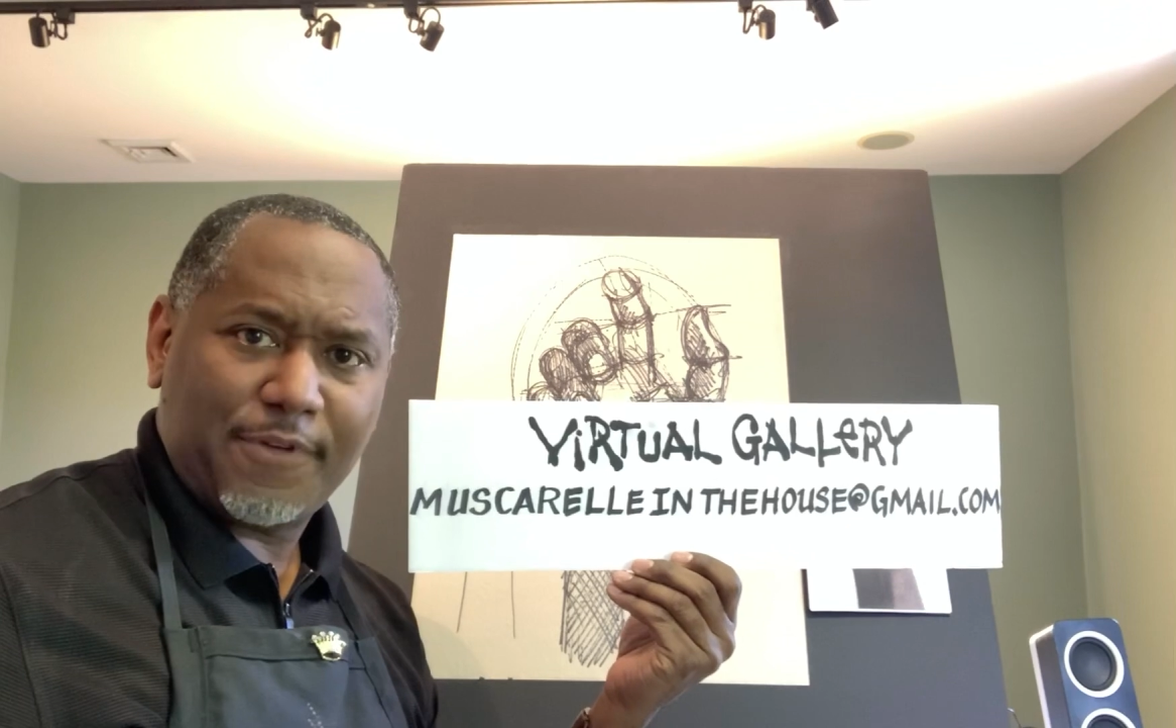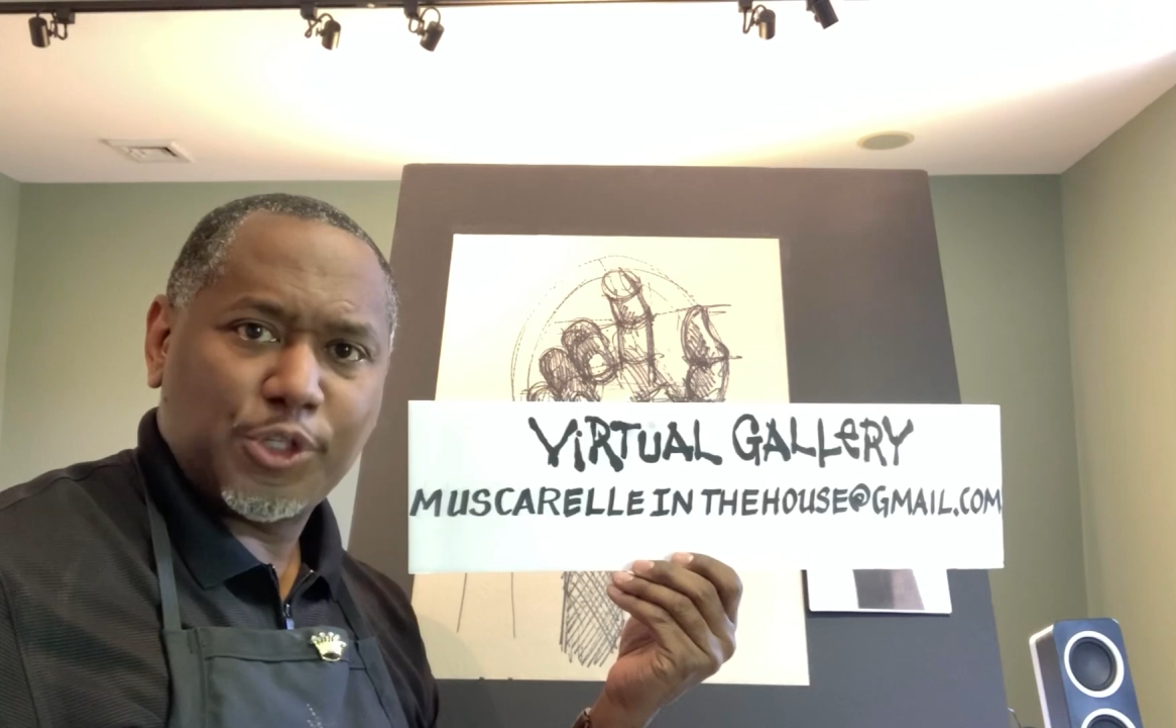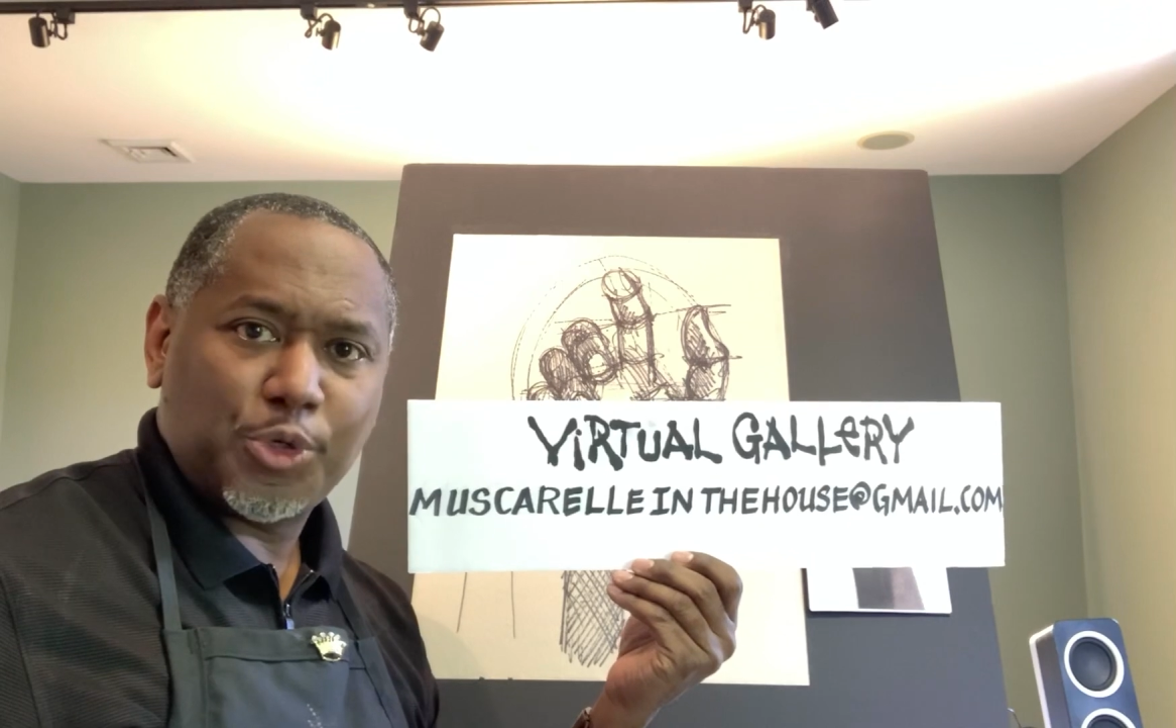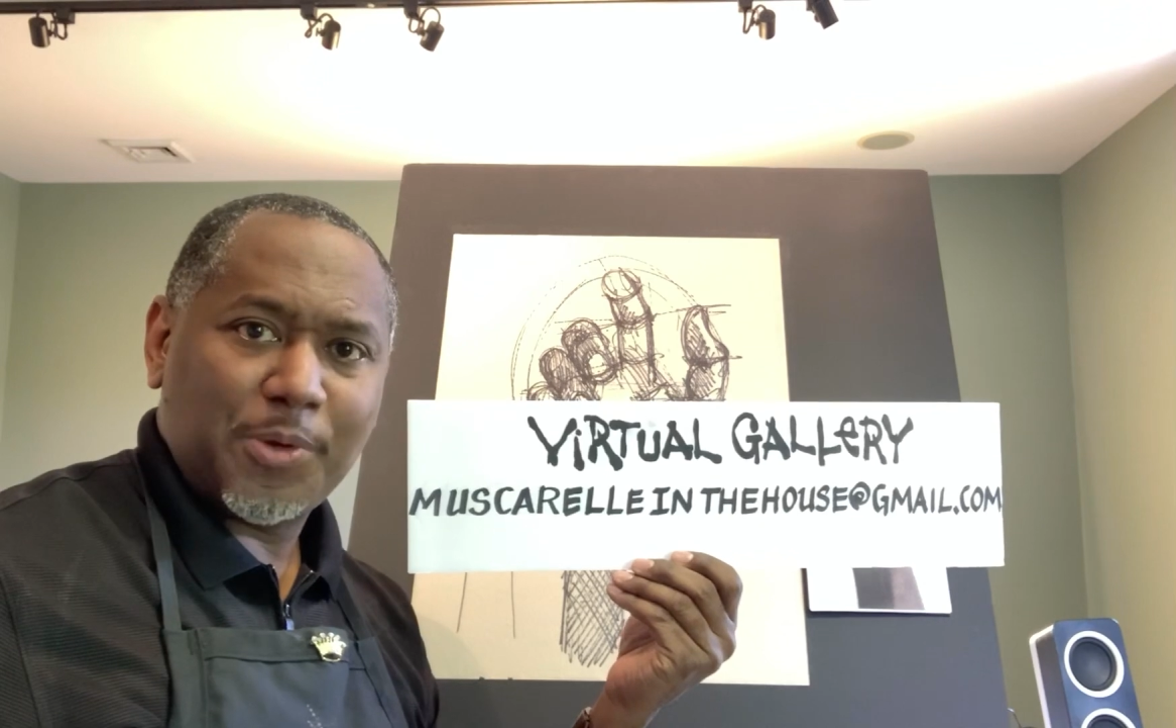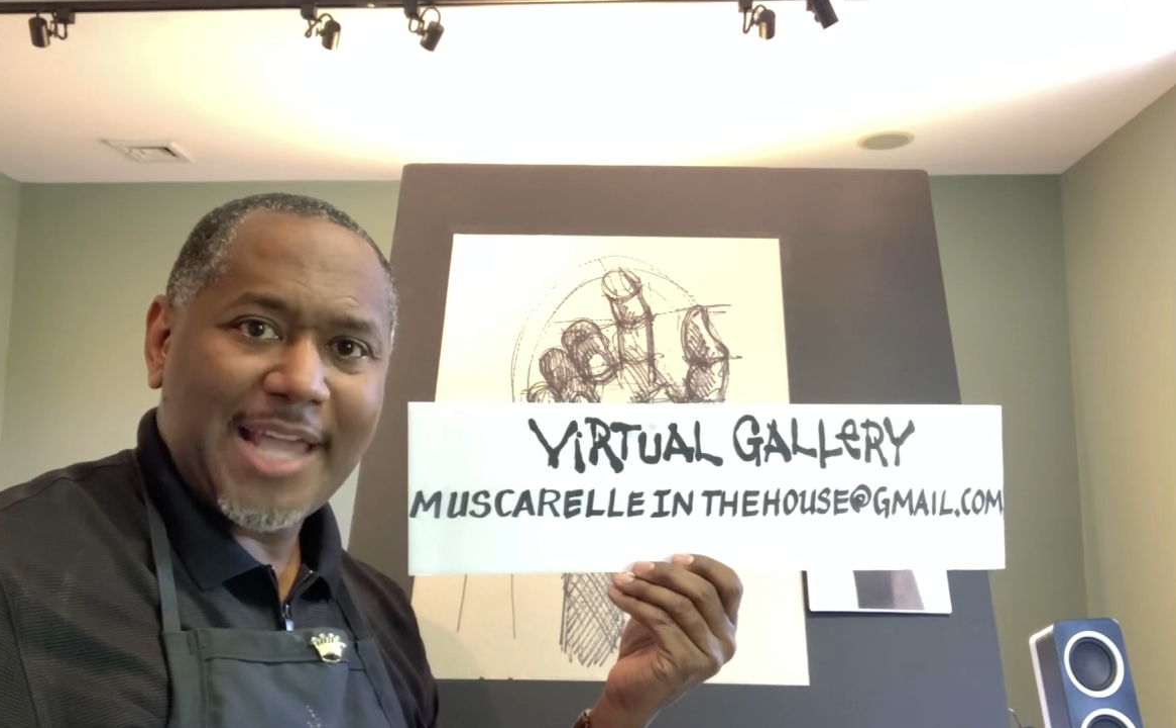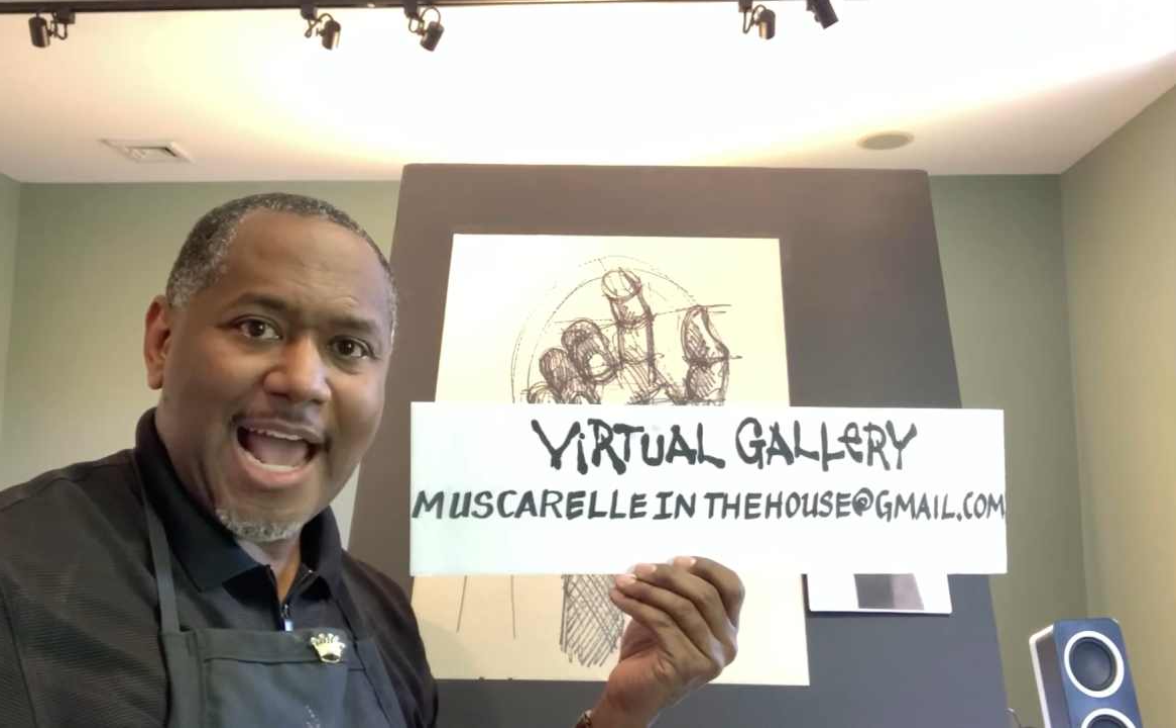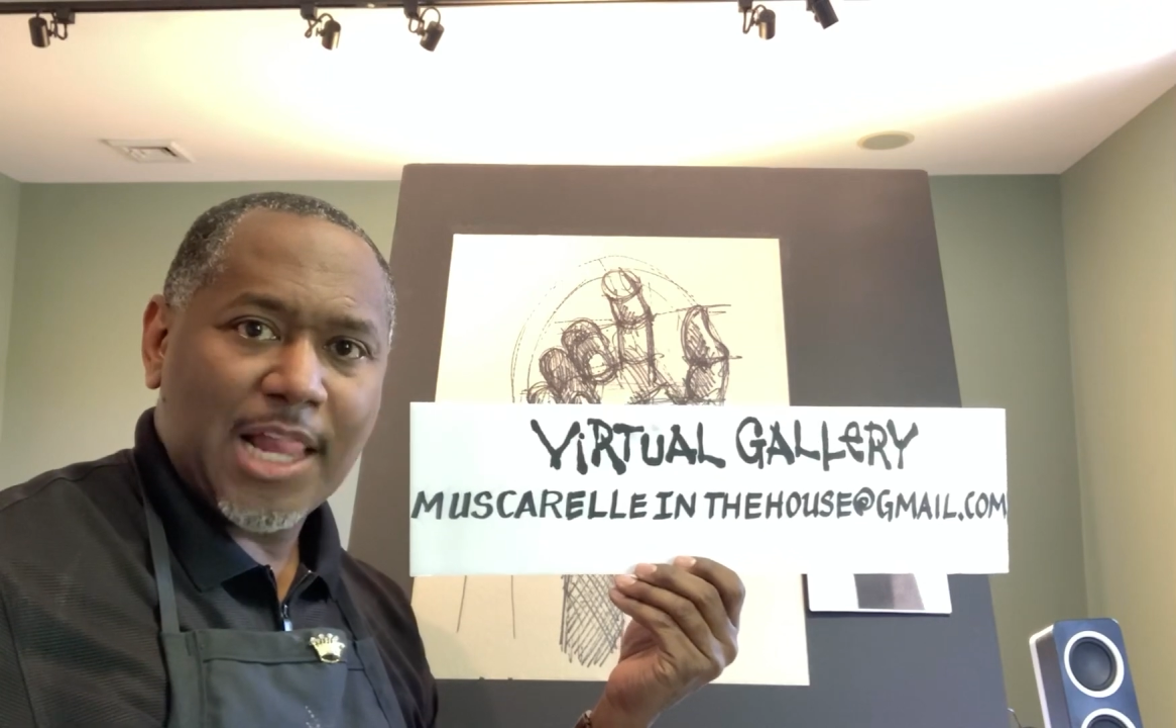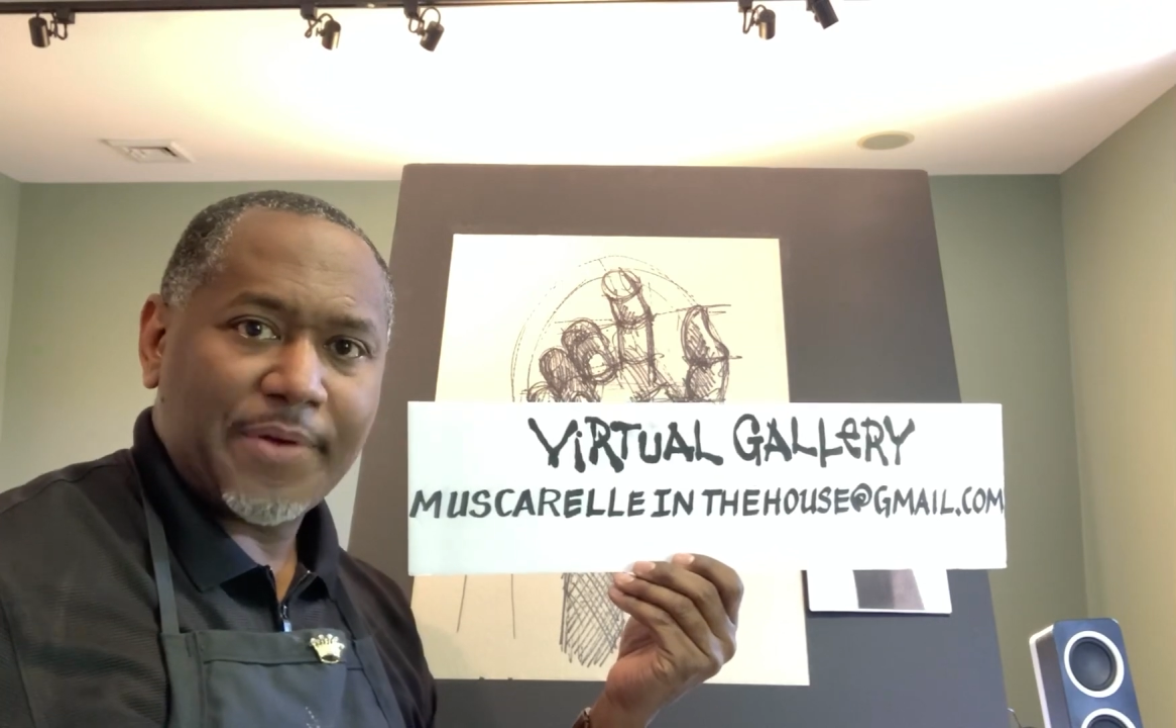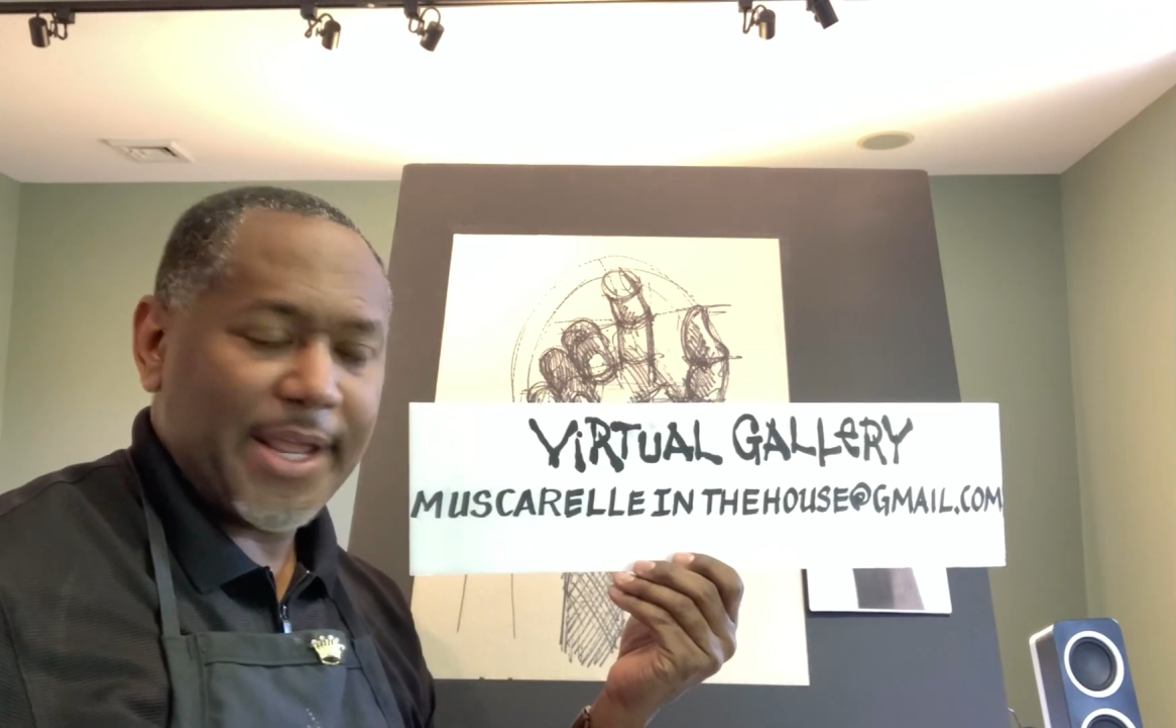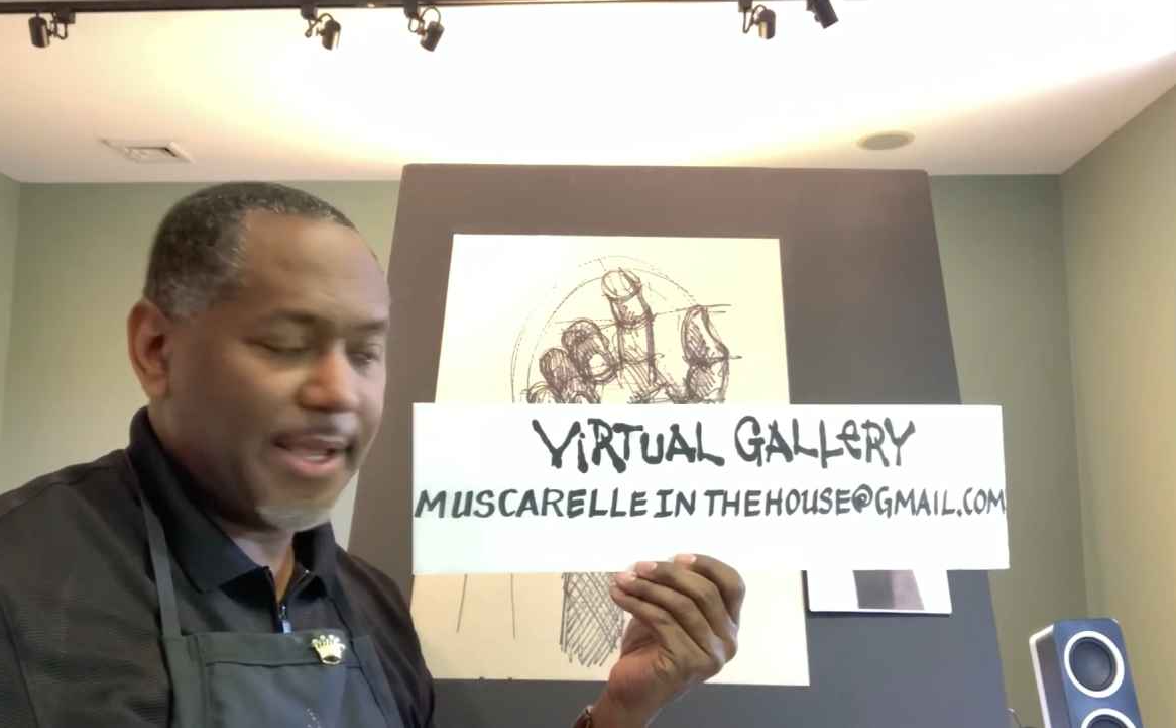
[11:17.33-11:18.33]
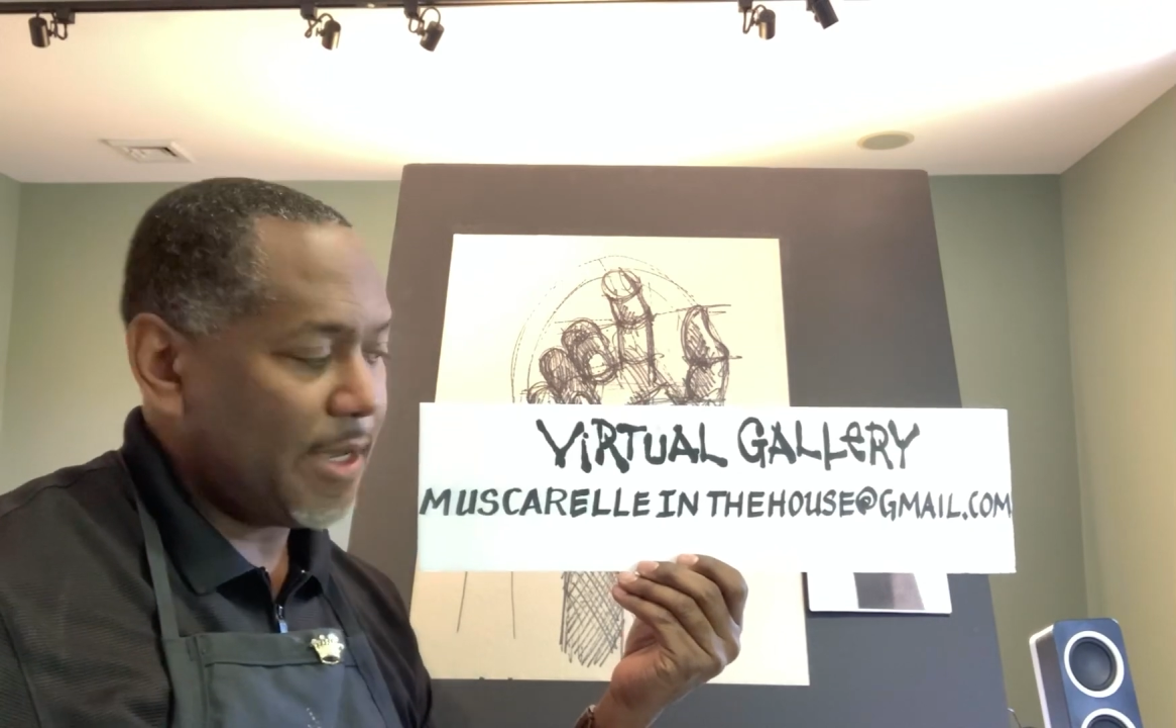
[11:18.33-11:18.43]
virtual gallery